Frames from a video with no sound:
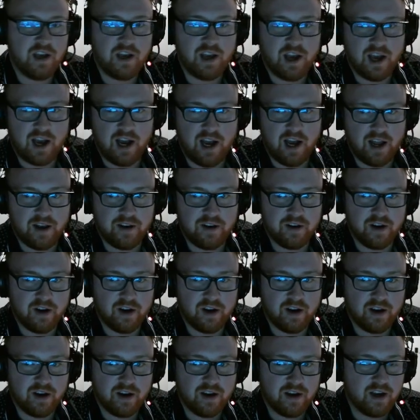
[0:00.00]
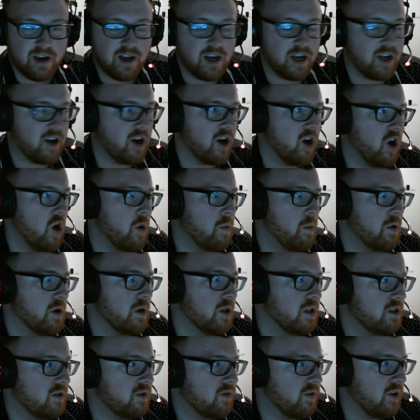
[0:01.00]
and the guy opens for